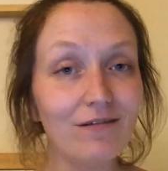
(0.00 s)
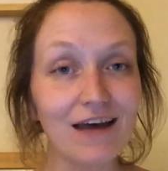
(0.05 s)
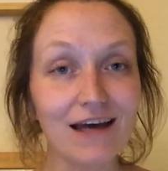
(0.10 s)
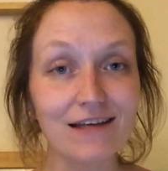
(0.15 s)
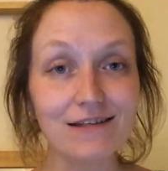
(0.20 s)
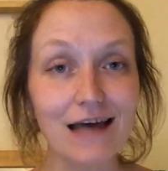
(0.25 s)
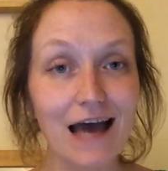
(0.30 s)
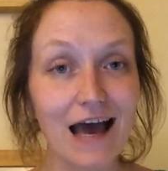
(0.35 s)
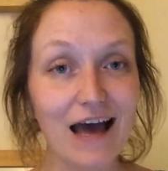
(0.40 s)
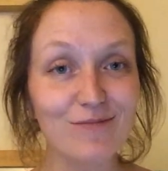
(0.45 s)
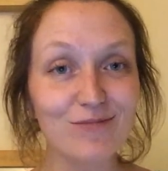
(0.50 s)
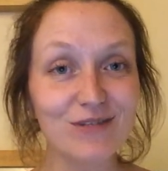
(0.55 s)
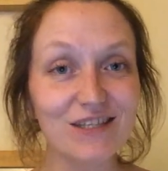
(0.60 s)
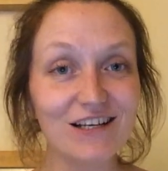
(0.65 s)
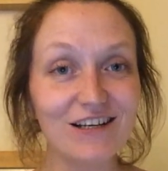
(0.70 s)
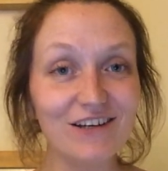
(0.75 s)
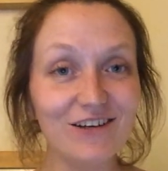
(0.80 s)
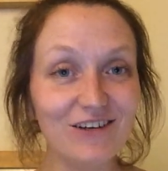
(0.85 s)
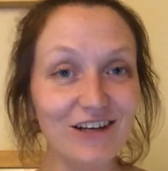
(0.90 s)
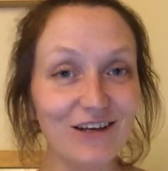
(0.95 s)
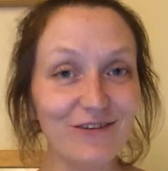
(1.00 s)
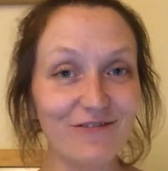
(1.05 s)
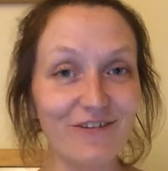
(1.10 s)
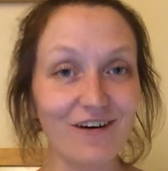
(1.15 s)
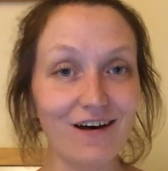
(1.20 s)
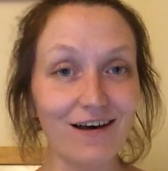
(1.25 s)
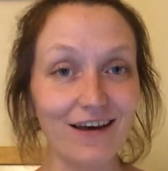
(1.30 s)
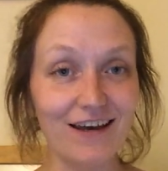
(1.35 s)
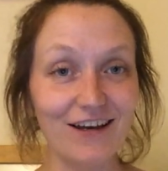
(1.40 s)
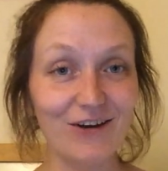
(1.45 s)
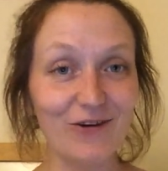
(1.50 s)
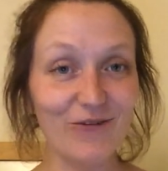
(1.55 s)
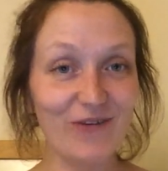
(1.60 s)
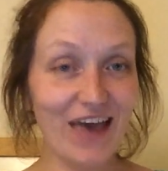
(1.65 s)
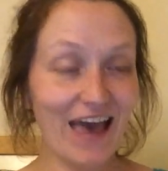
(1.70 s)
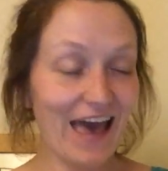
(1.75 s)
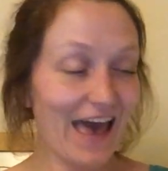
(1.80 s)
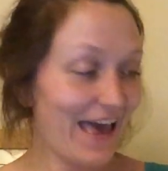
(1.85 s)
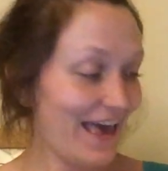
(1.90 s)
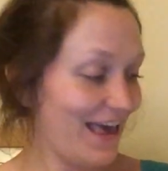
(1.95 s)
That's absolutely fine,
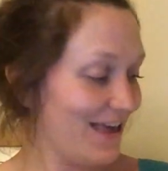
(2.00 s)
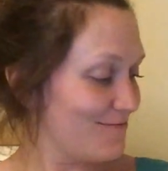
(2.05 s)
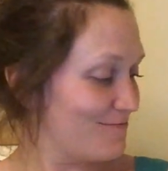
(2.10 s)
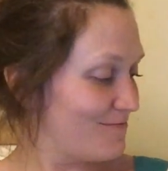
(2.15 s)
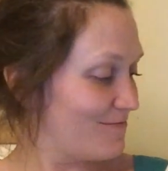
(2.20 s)
okay?